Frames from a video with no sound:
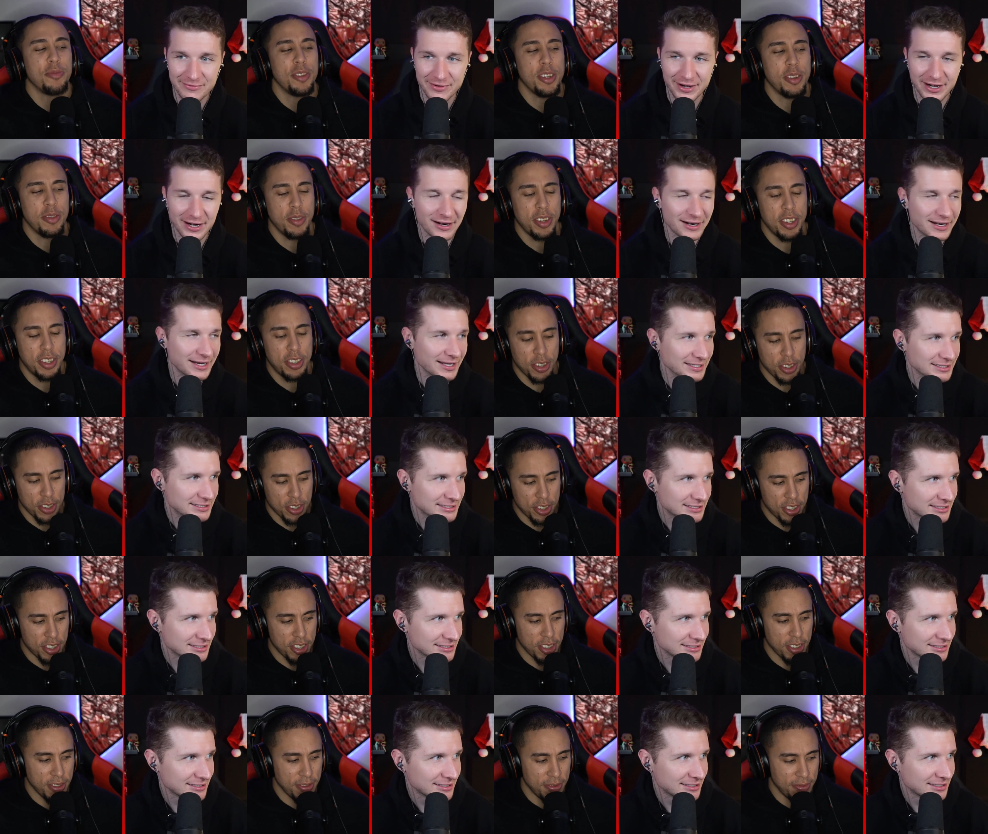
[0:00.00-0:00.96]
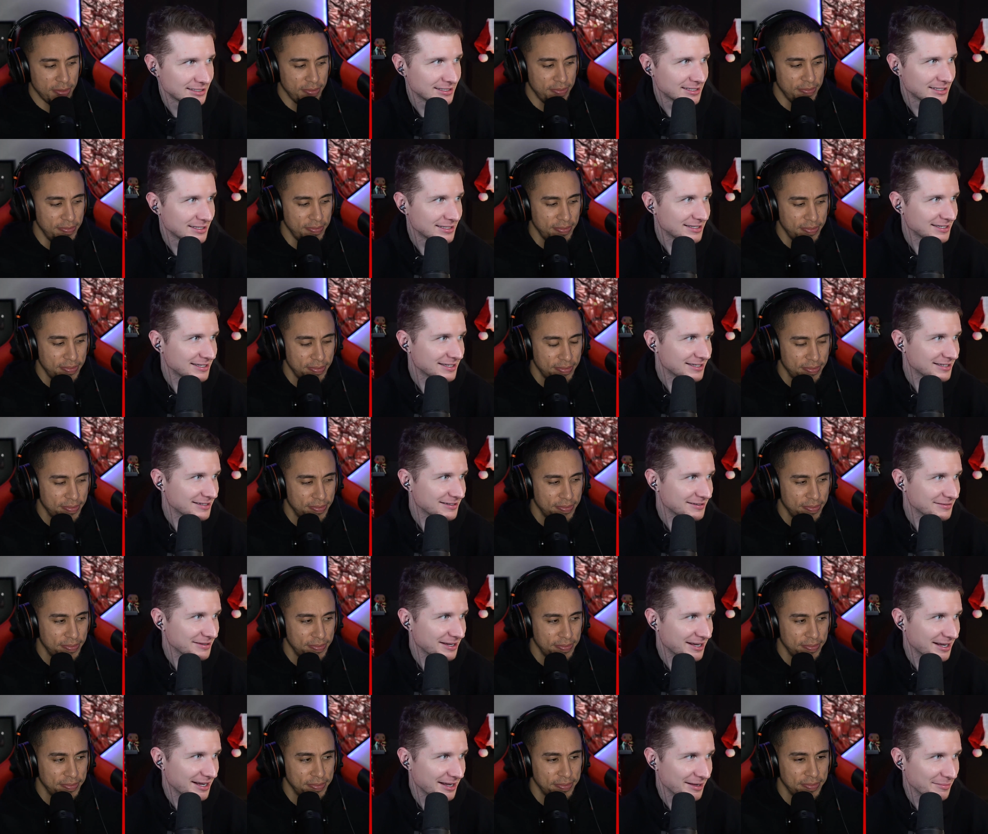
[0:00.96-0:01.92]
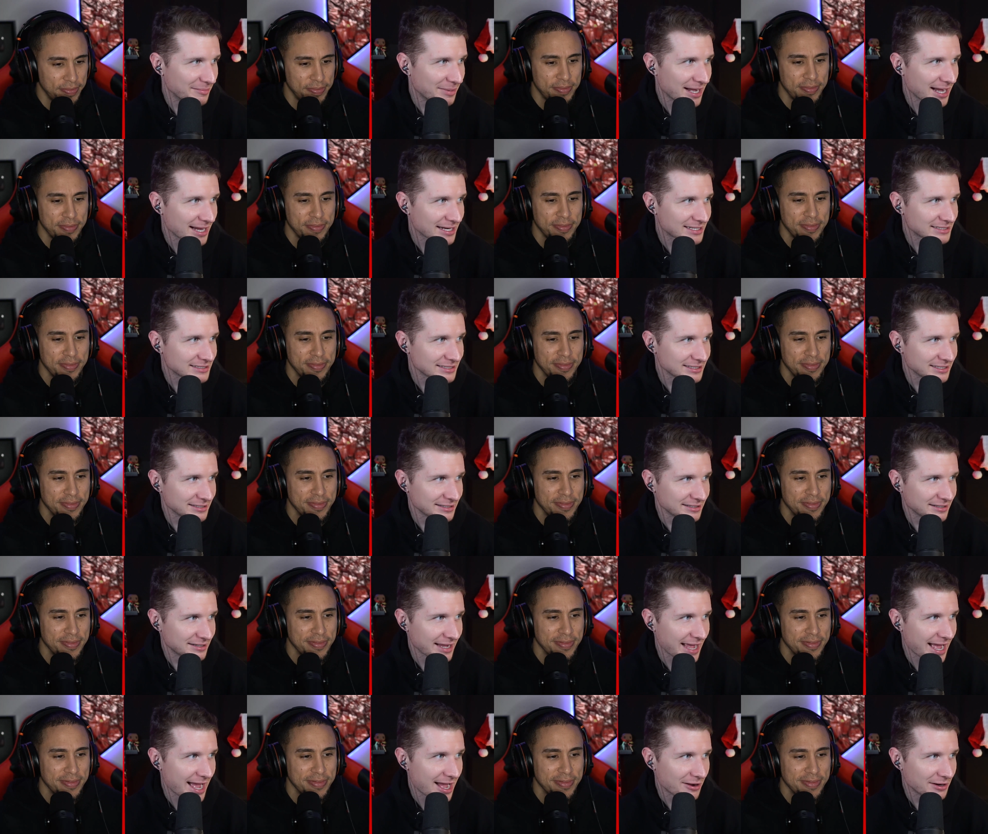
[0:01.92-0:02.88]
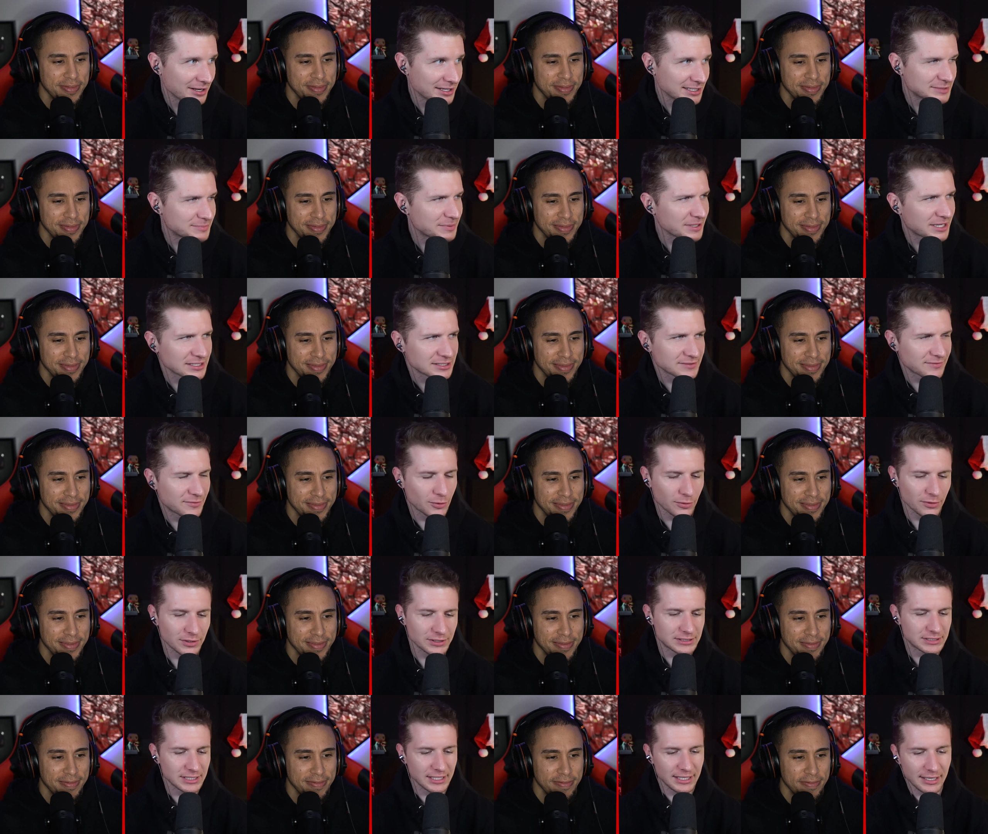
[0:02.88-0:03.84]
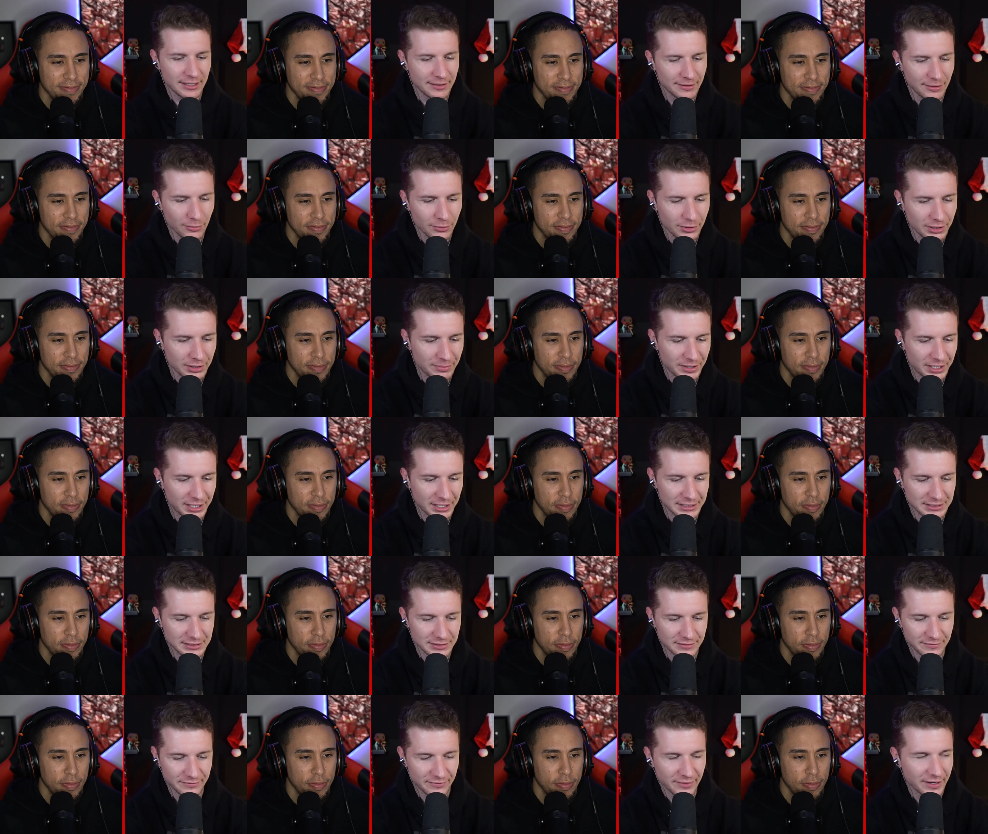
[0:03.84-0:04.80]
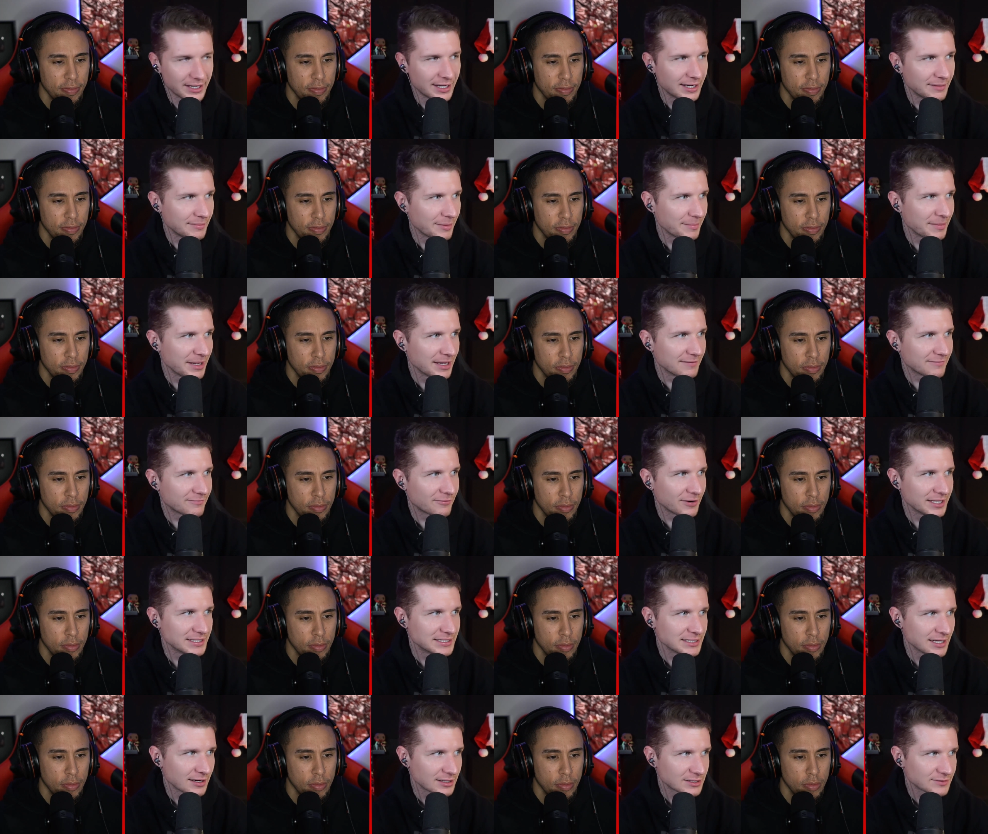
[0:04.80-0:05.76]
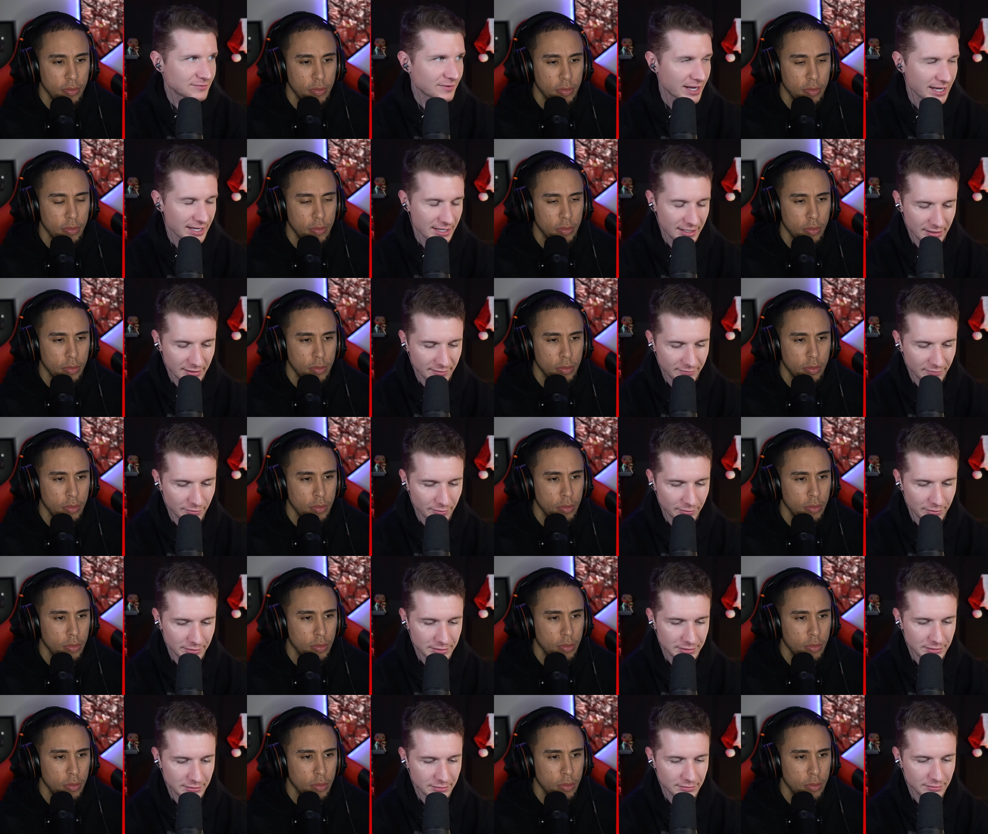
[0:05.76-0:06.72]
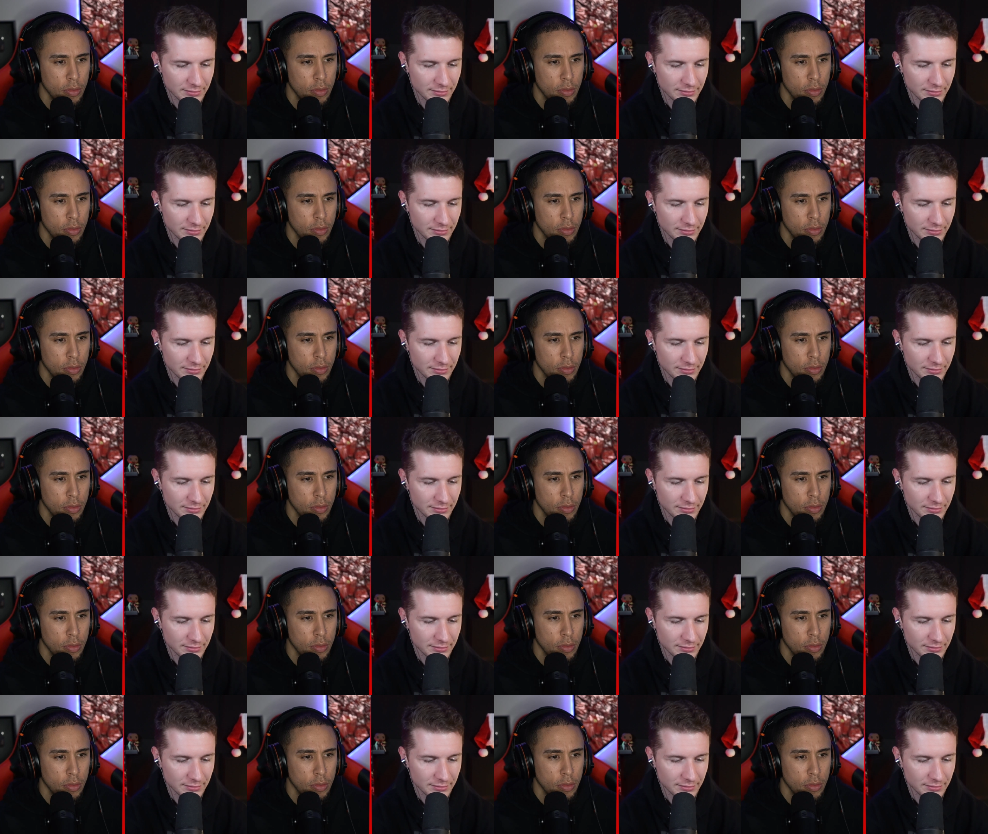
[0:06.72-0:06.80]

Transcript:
Speaker 1: various mm. Uh, boxing outings because, of course, uh, only because of uh, my man Fred Talks Fighting, of course.